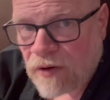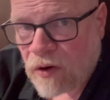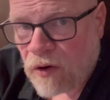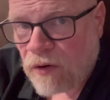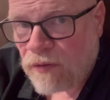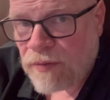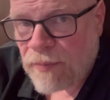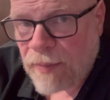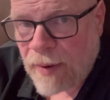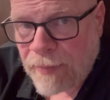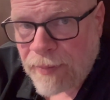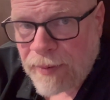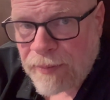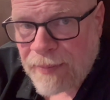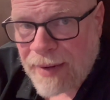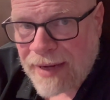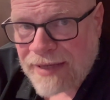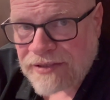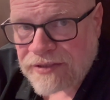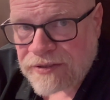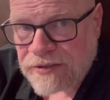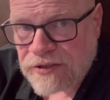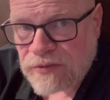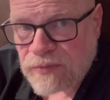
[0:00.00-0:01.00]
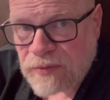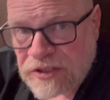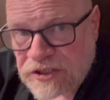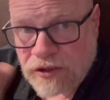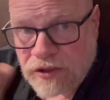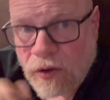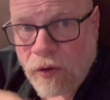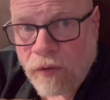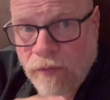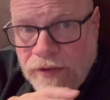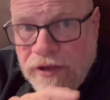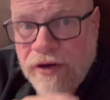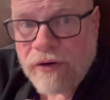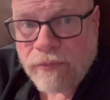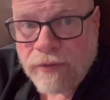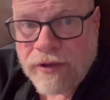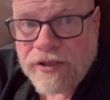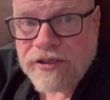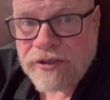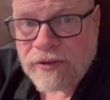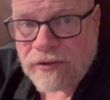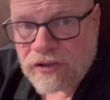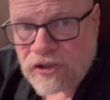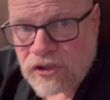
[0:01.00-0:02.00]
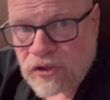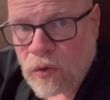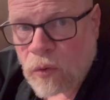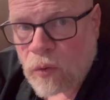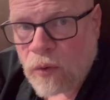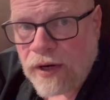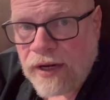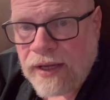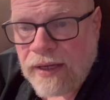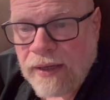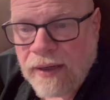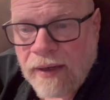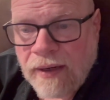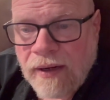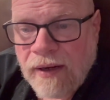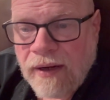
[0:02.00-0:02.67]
called The Puppet Masters, which told the original story,